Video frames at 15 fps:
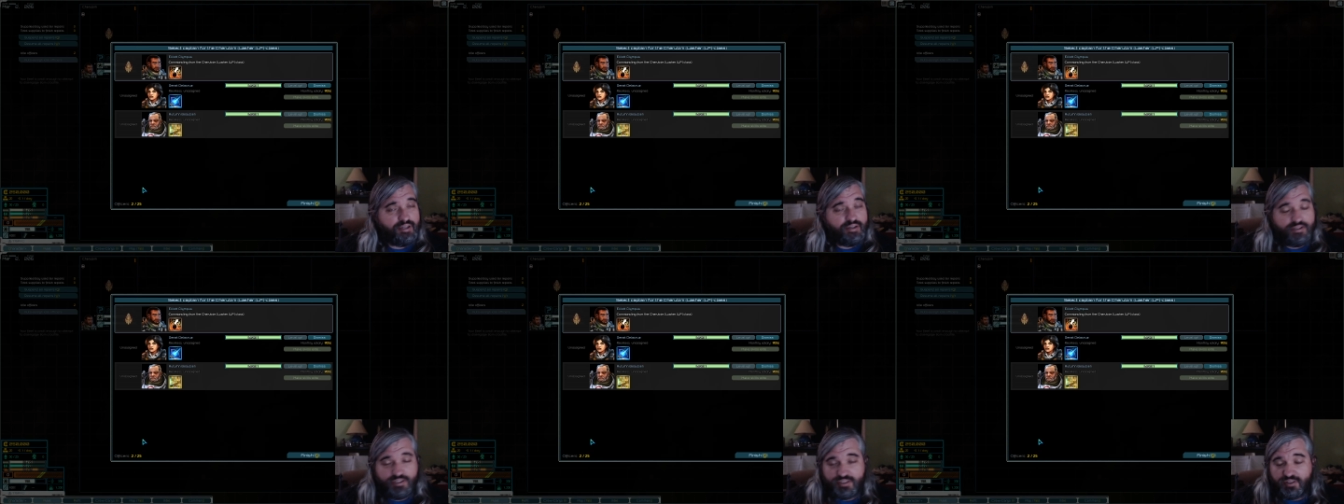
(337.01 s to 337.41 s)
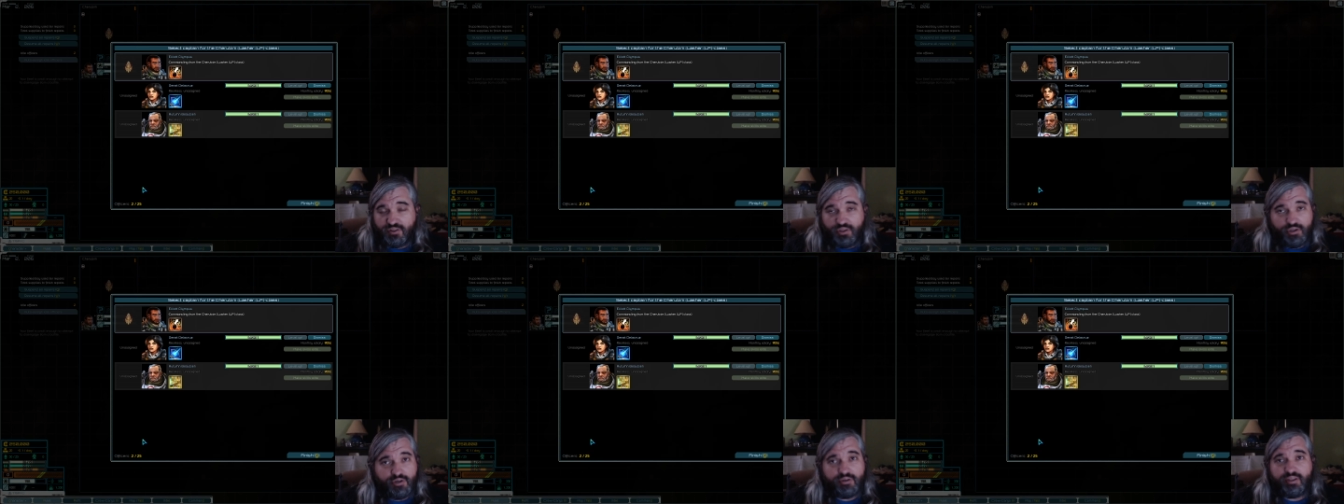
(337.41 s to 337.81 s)
just
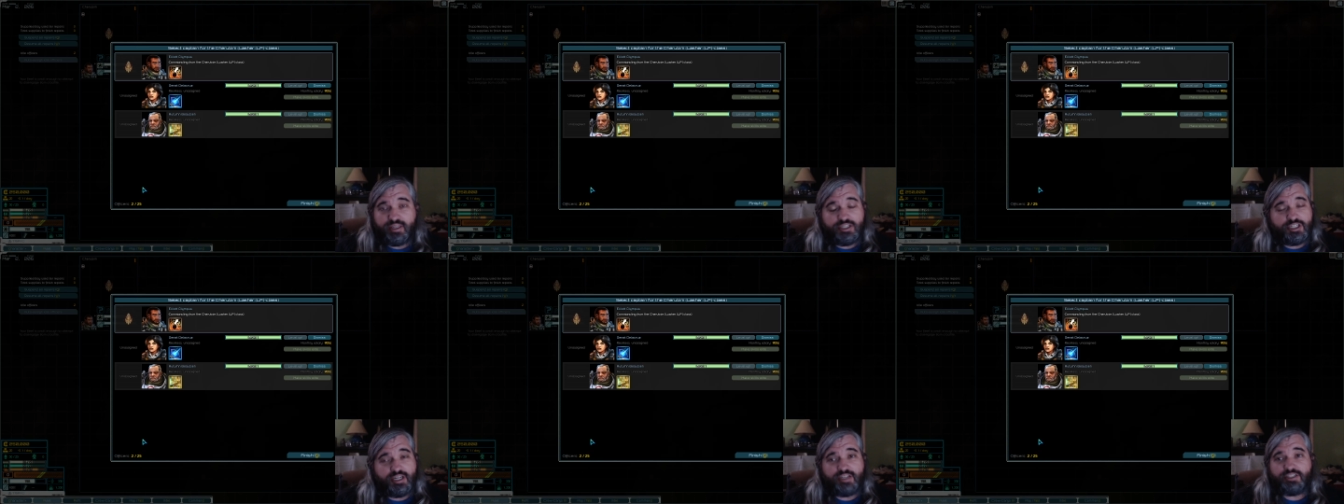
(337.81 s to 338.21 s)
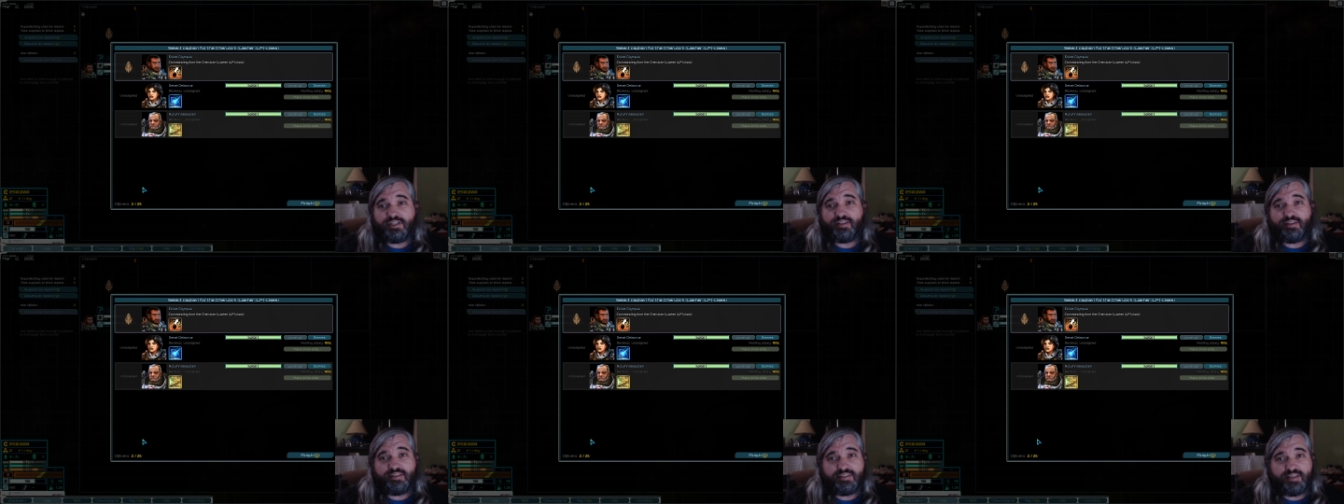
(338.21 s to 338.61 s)
literally changing
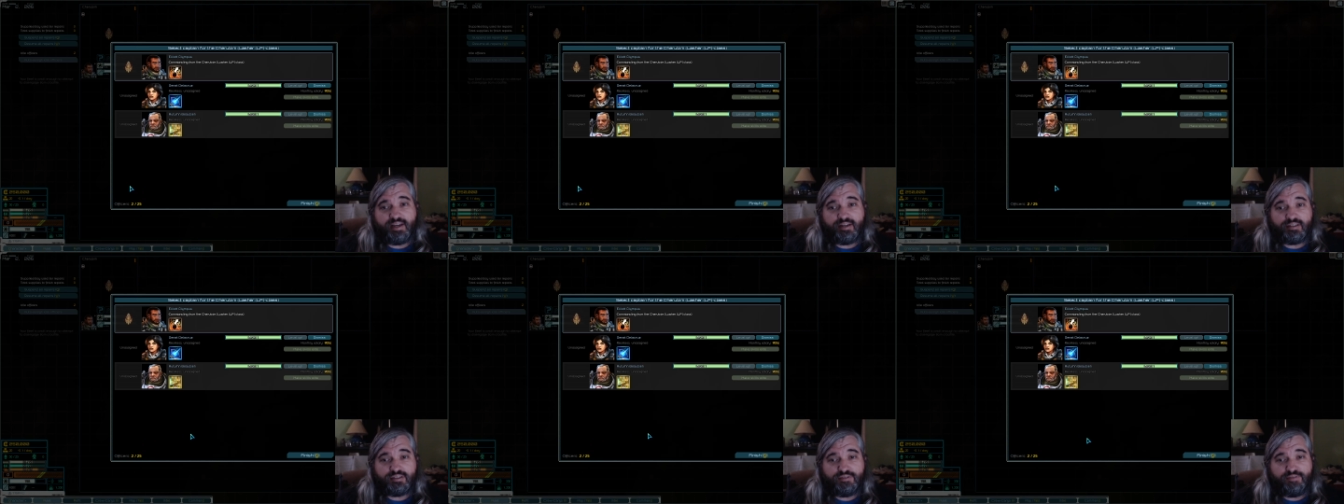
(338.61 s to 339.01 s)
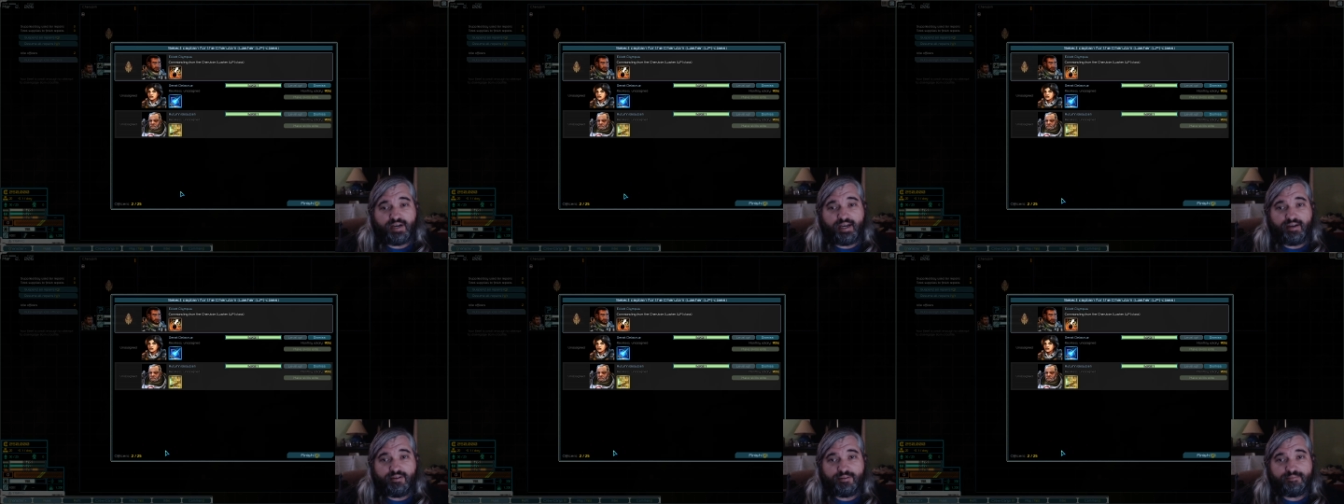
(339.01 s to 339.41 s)
the settings file.